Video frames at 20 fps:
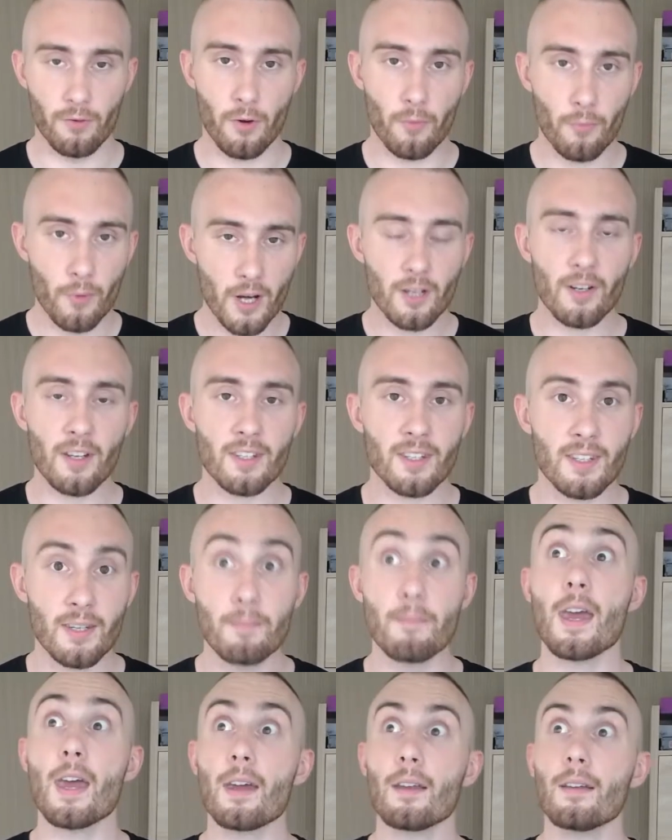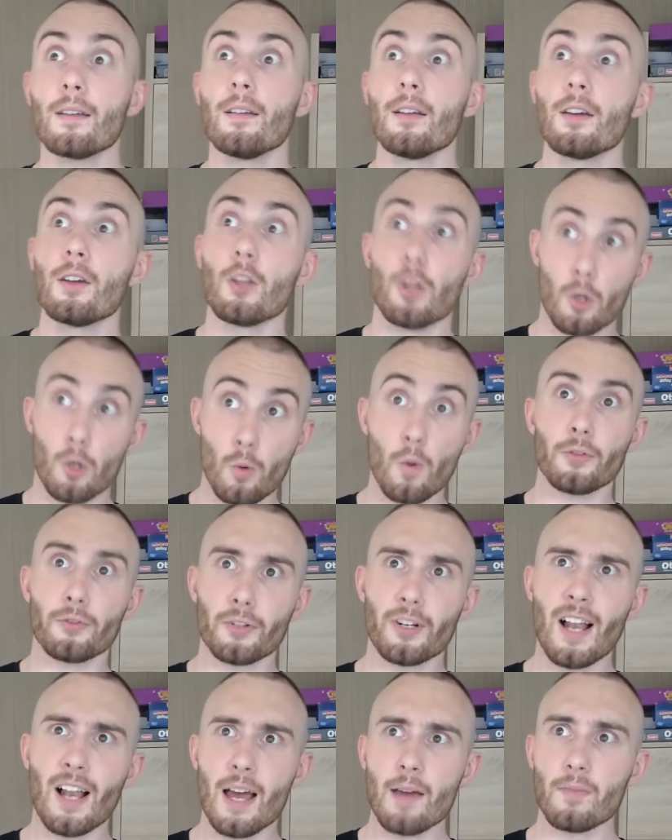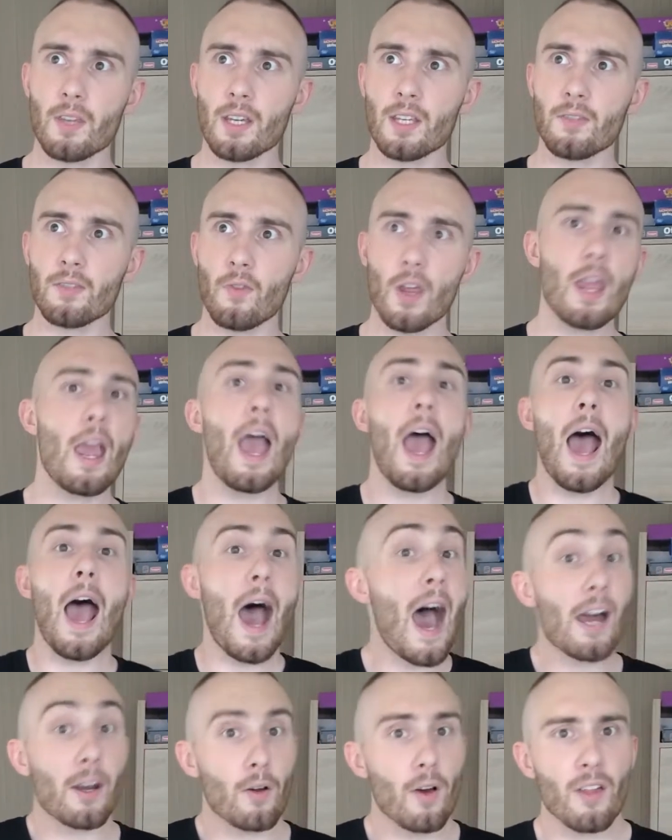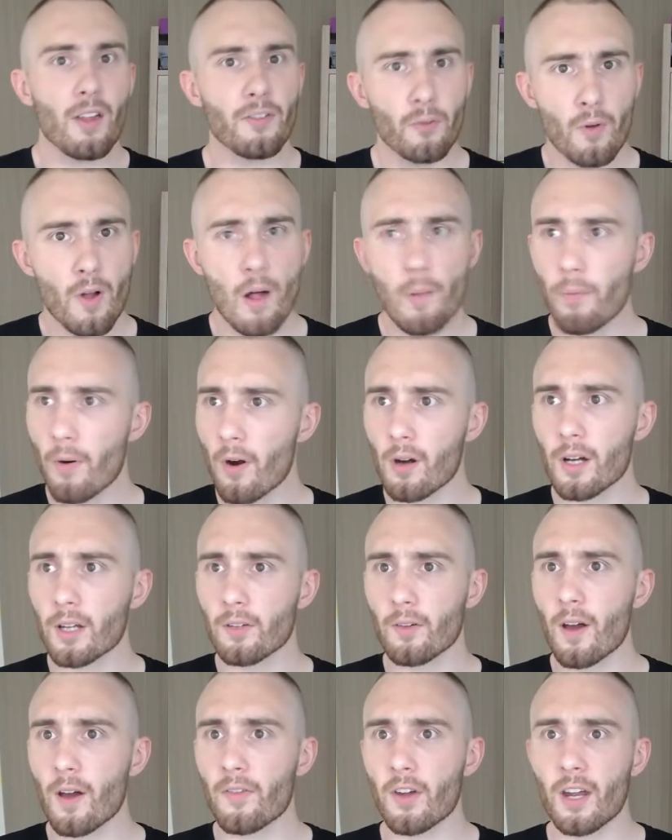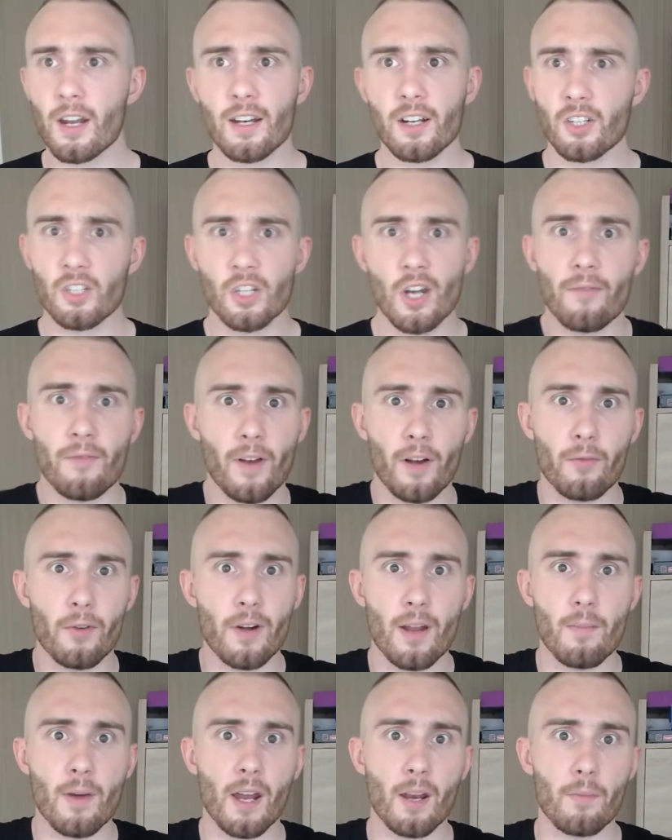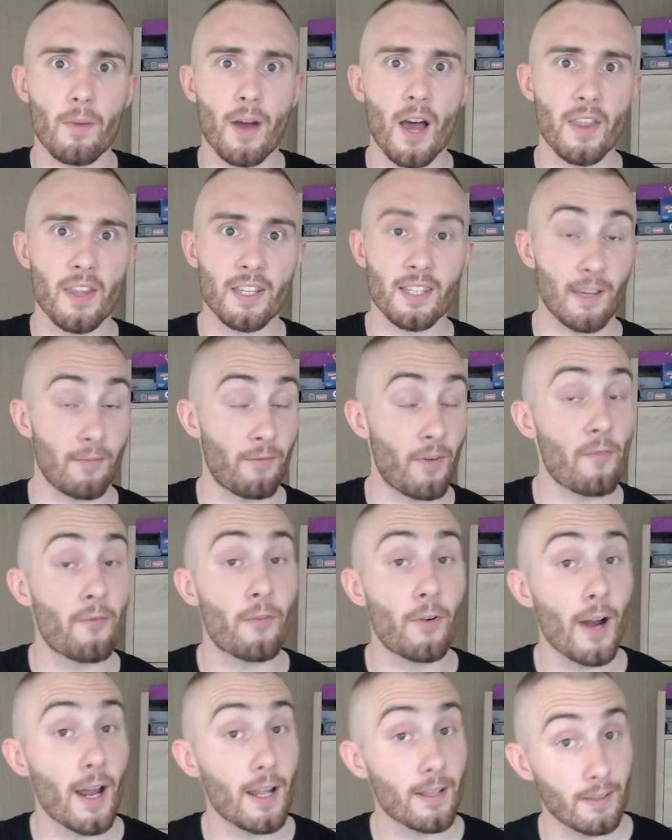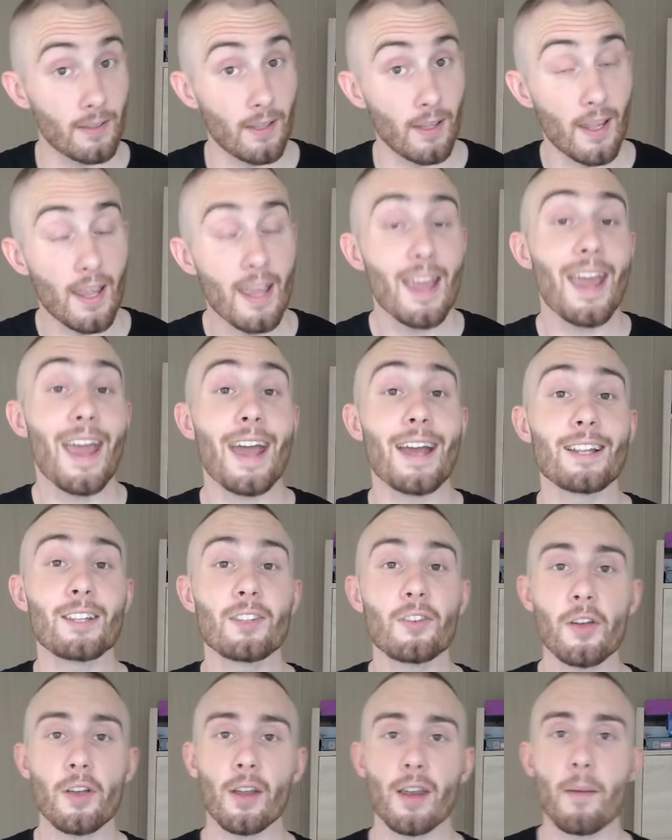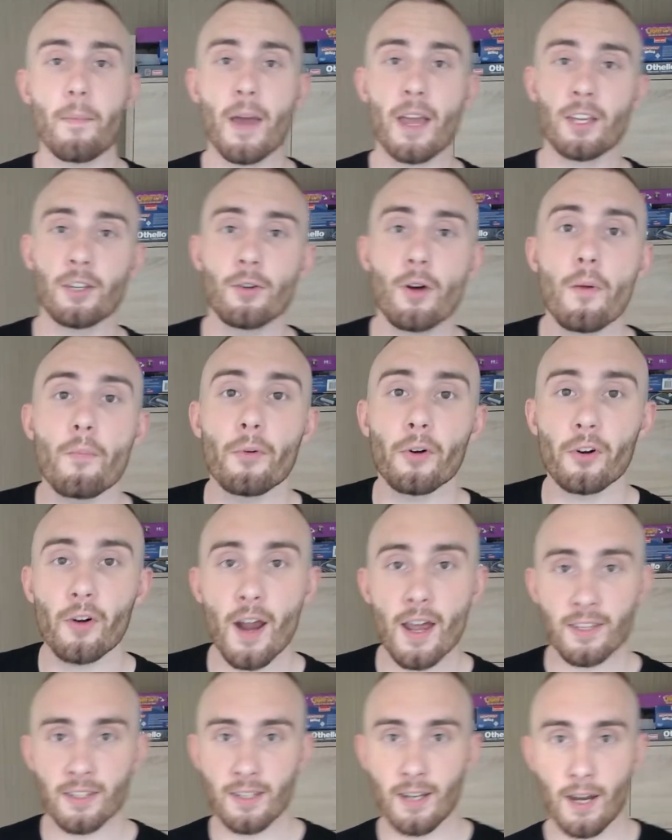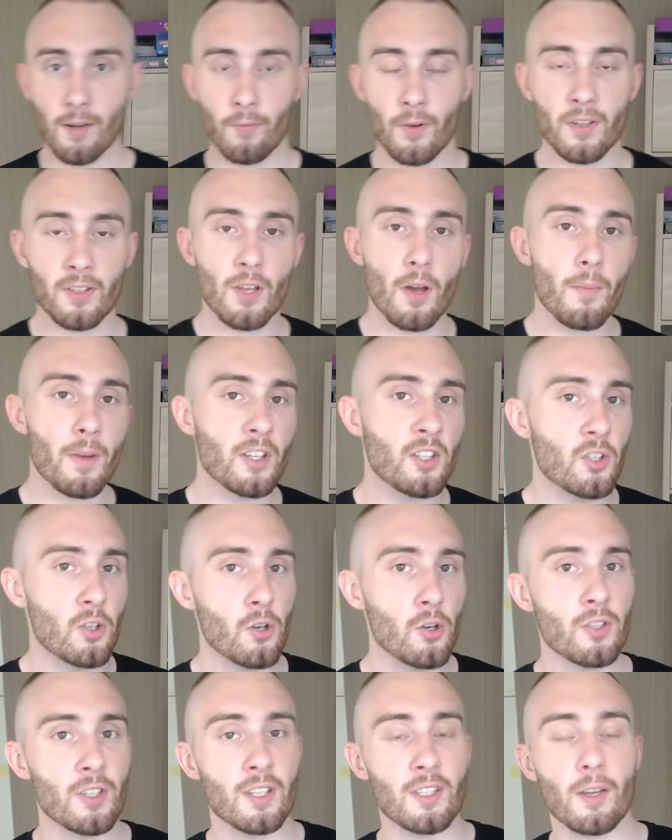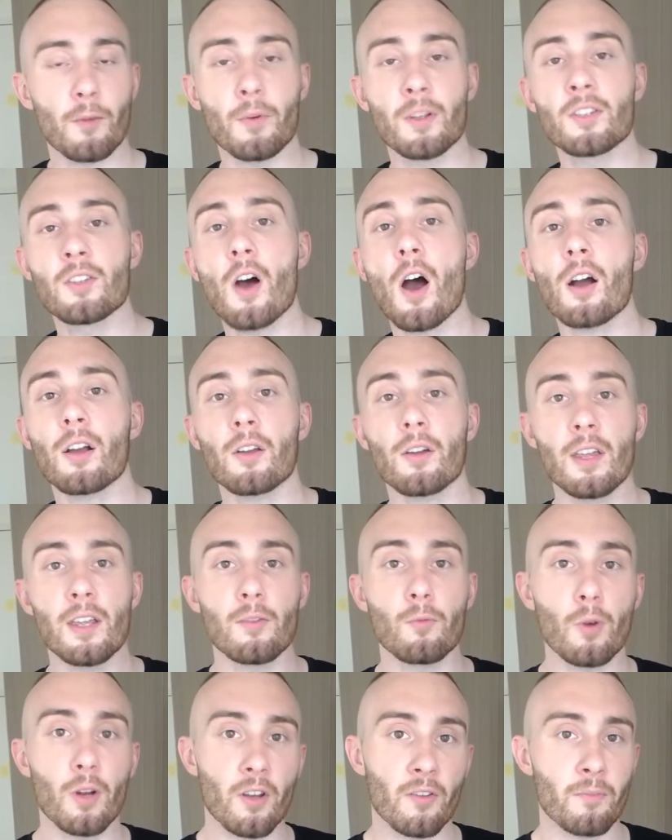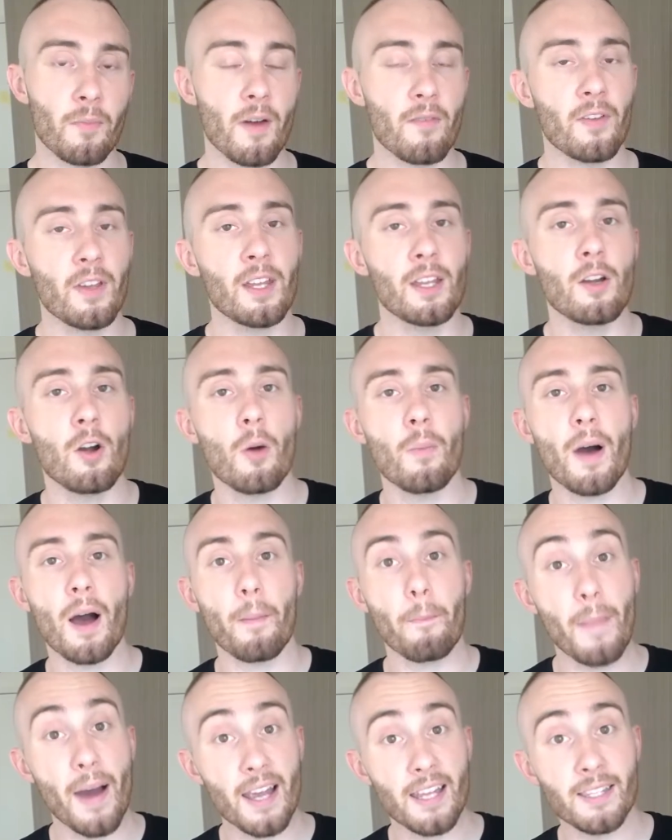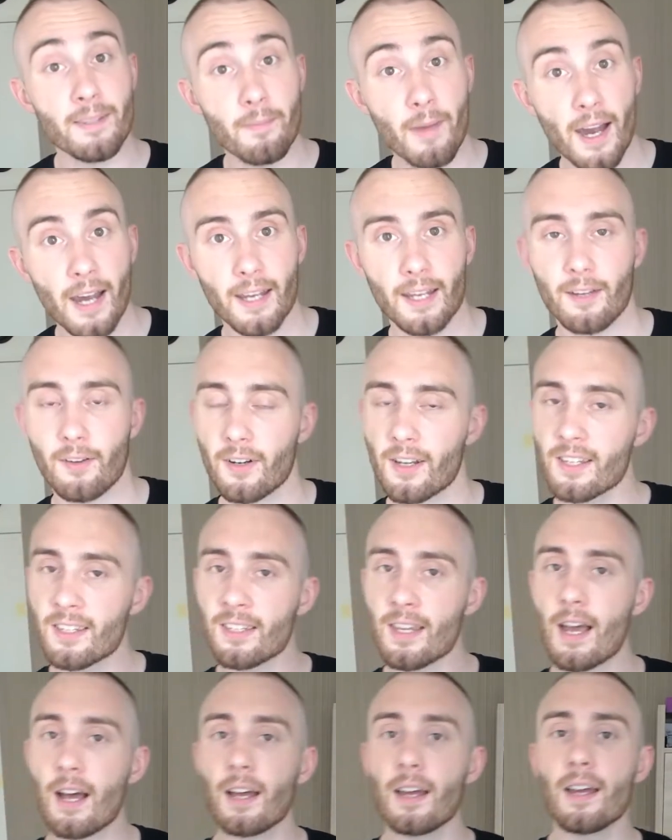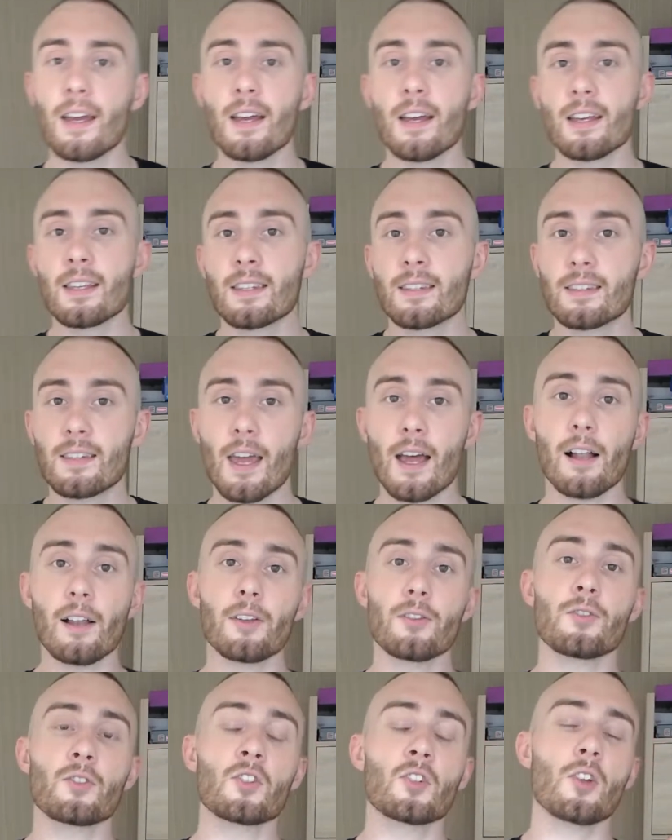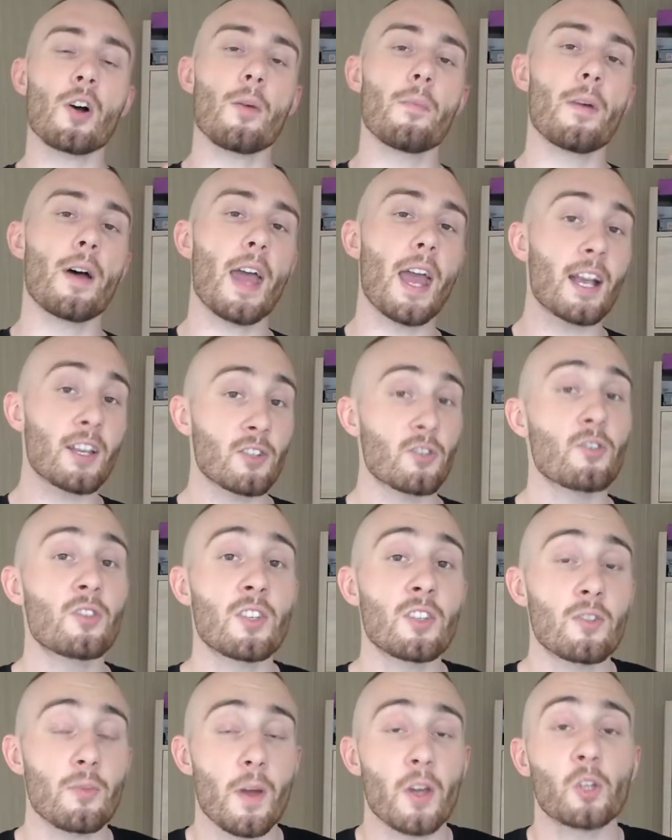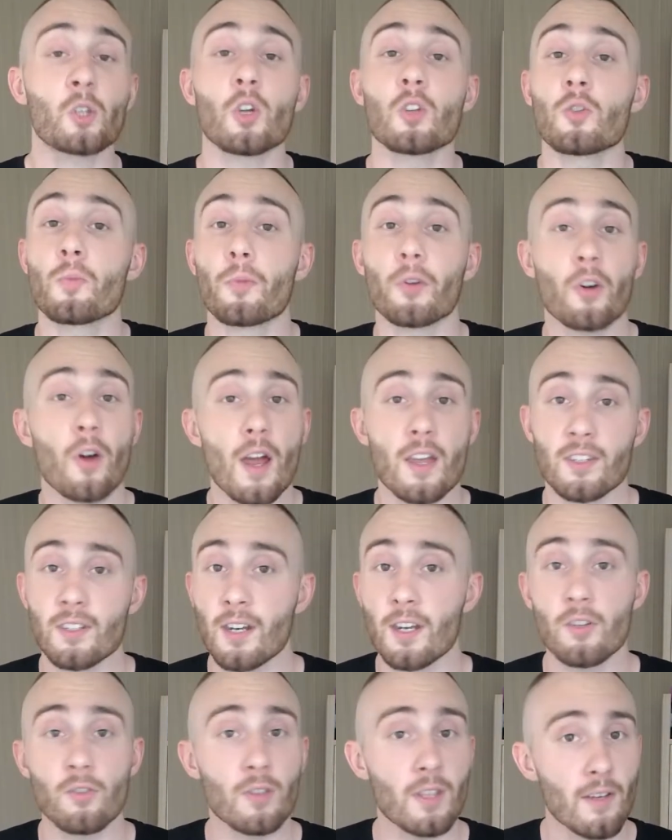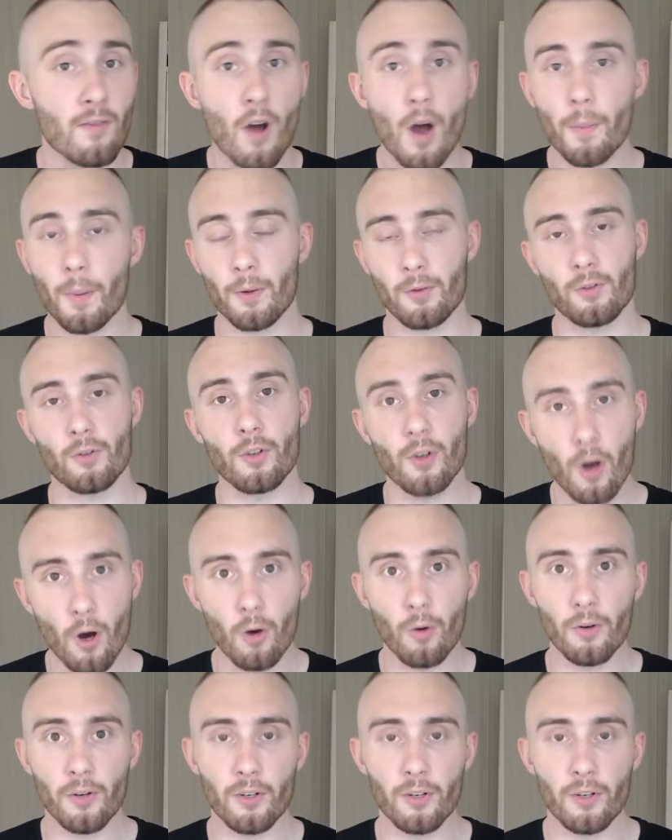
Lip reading: Your brain gonna say, man, you want to climb this thing? I don't have the willpower, I don't have the energy, I feel really bad about this, I feel threatened. And so you're gonna make you procrastinate with some excuses that we talk in one of my videos about mind's mind. You're gonna tell you some excuses to make sure that you procrastinate and you give up on your goal.